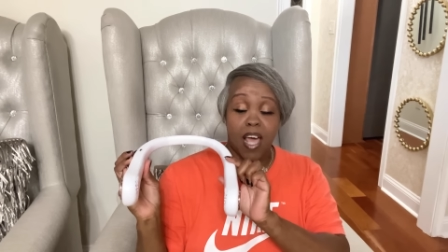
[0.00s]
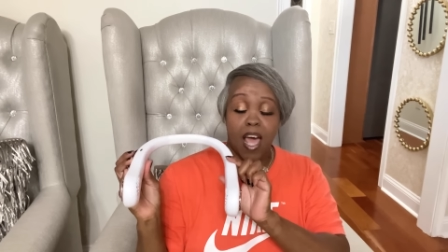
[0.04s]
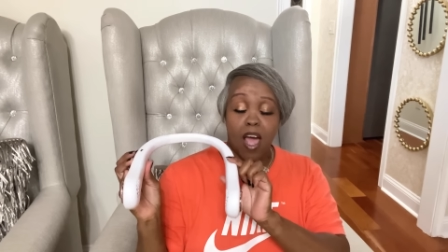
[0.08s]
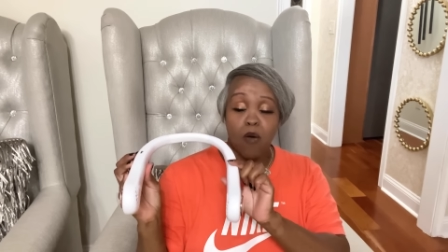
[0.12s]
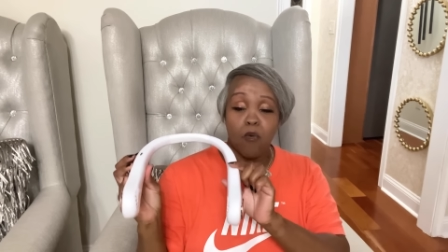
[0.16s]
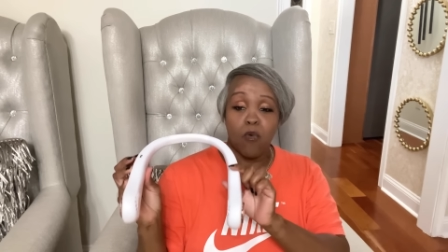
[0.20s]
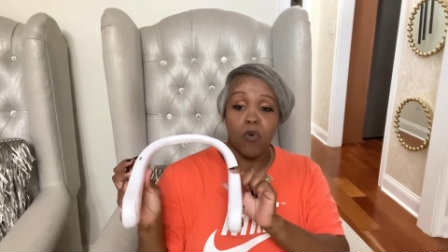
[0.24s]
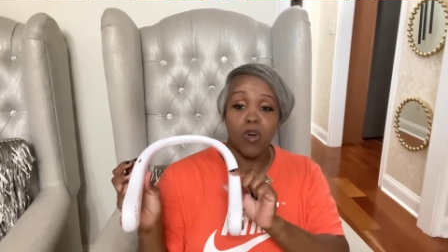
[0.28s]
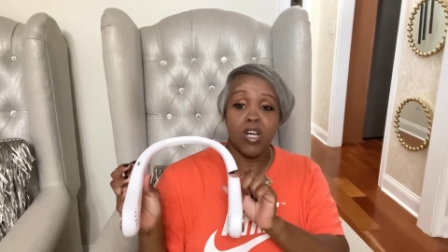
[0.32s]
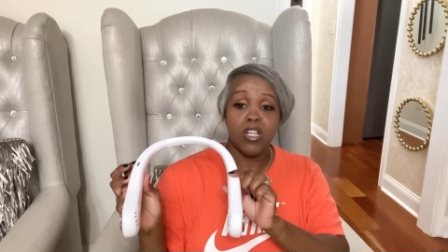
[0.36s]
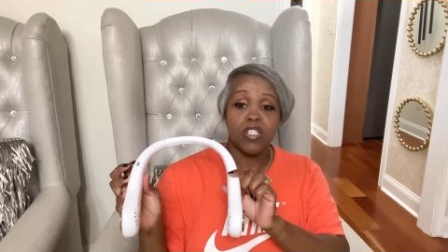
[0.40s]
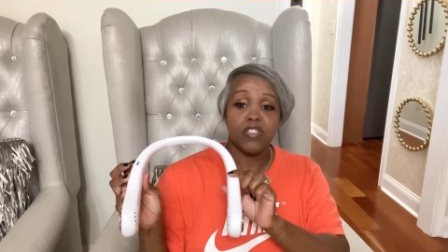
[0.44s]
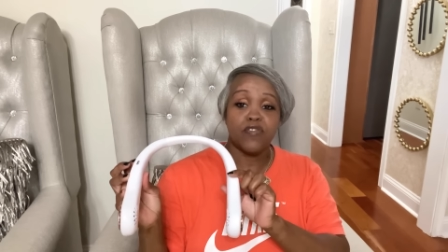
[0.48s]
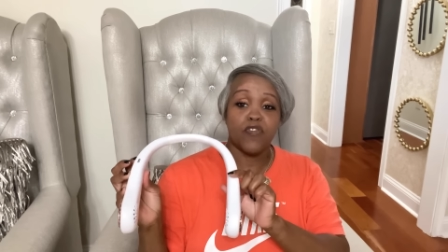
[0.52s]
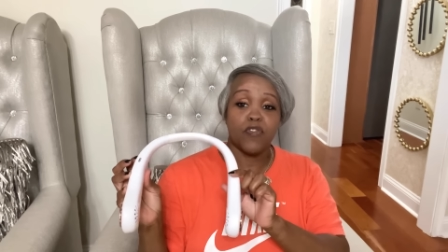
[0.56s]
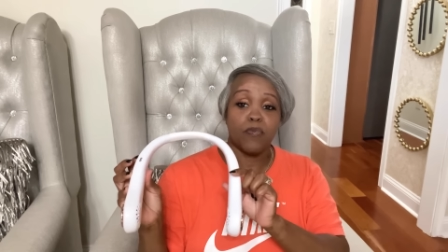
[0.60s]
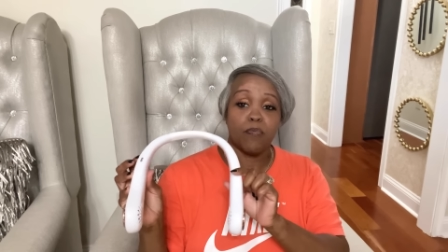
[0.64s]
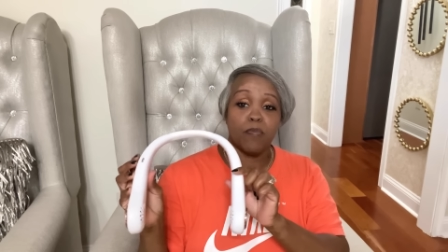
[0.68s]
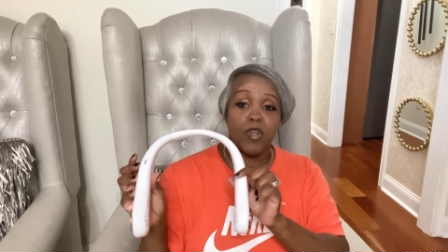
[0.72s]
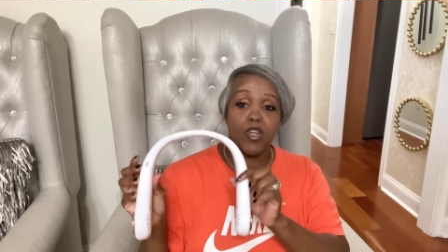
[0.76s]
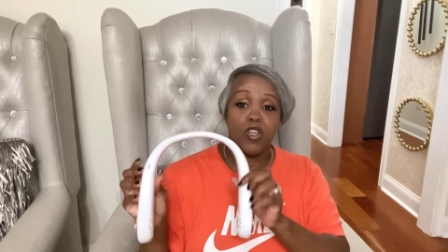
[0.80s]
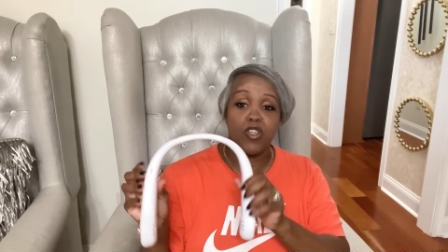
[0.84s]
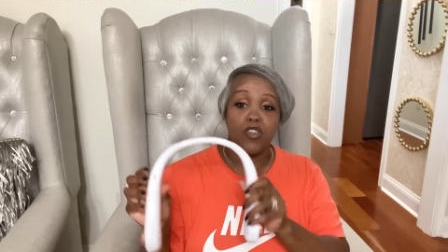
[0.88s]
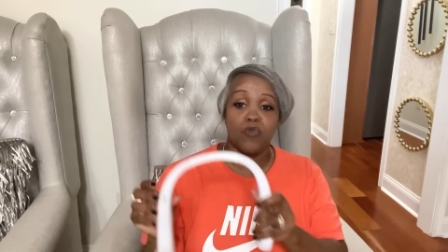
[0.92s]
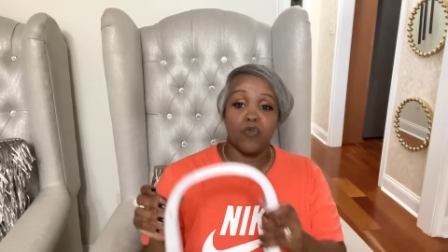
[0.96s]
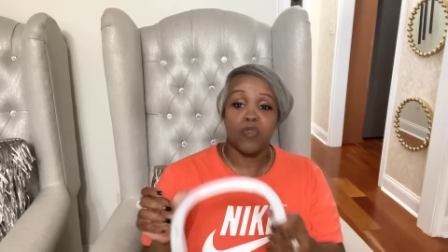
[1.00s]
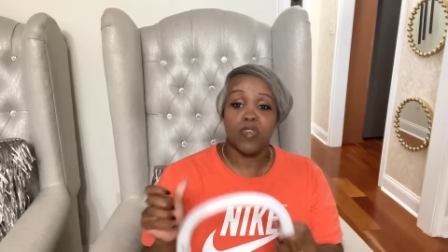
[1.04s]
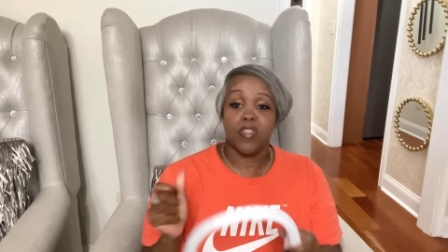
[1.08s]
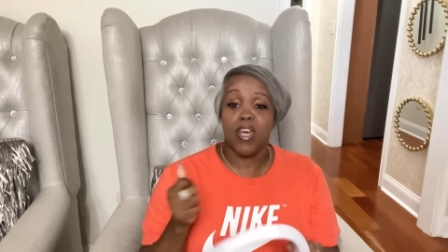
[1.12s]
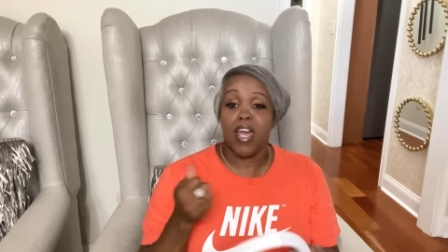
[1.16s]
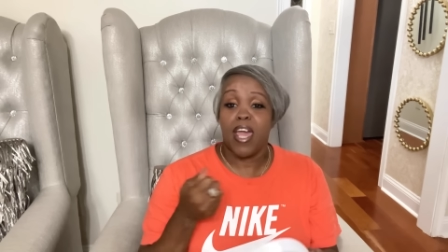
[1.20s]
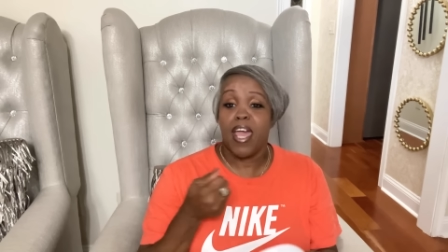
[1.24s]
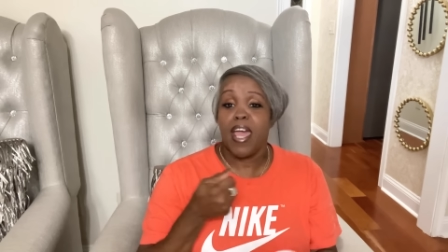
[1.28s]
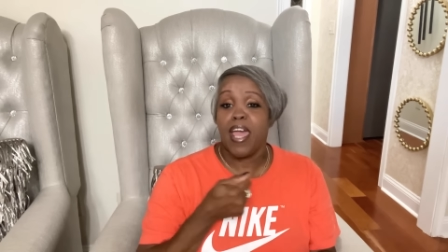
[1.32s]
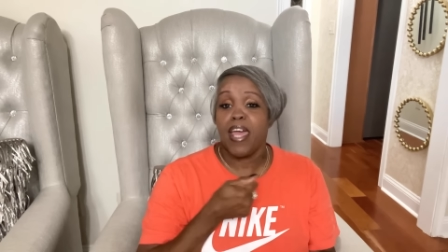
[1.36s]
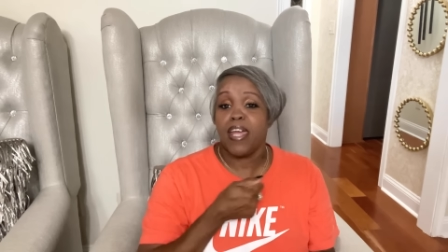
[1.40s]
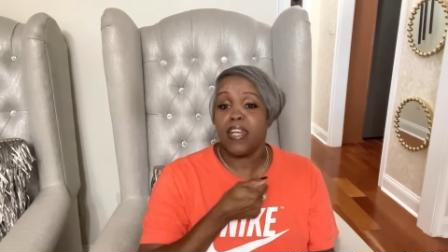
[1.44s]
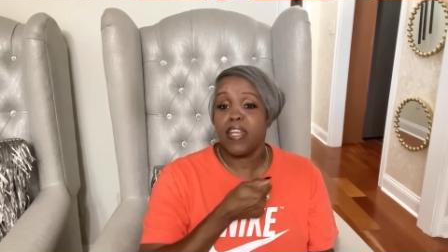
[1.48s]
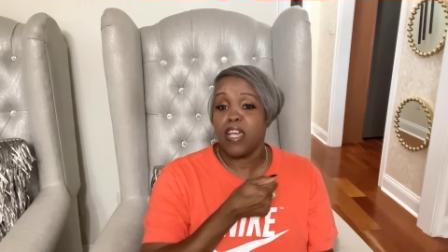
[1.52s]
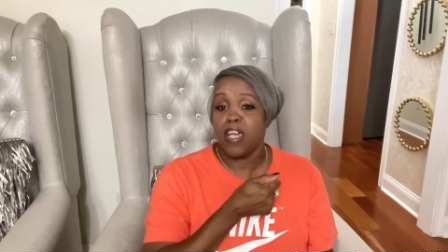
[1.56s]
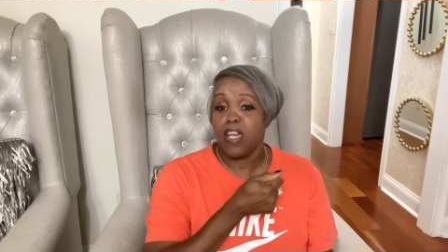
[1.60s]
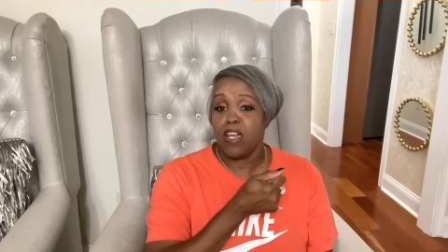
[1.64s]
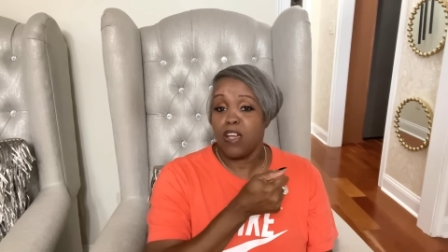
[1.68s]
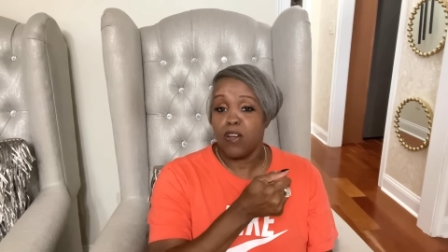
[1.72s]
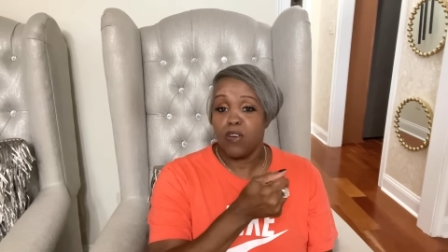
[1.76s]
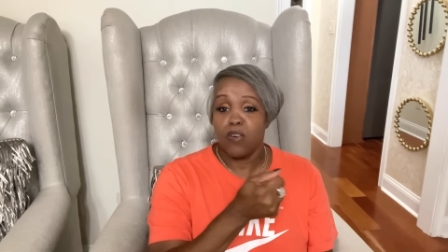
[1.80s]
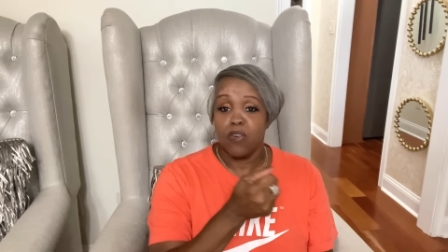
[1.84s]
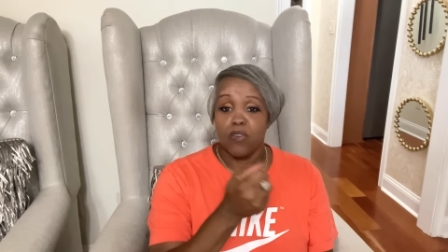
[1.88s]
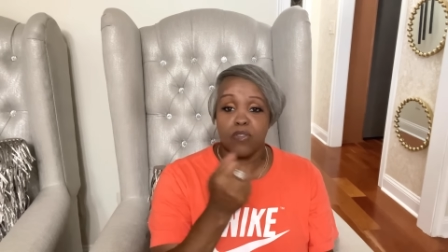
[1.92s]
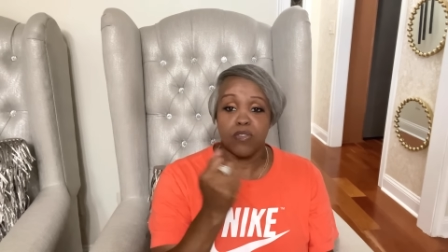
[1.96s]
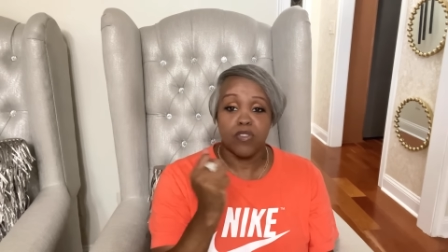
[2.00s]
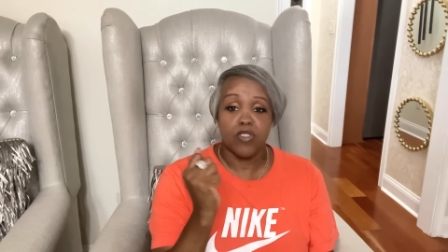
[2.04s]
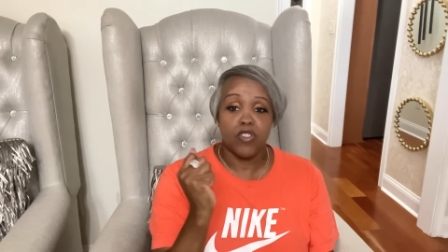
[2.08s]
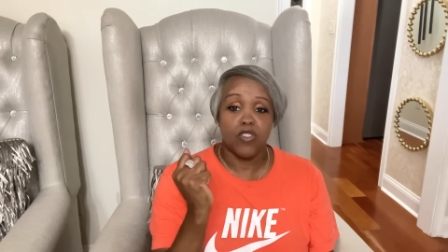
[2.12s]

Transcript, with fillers: I was familiar with the handheld,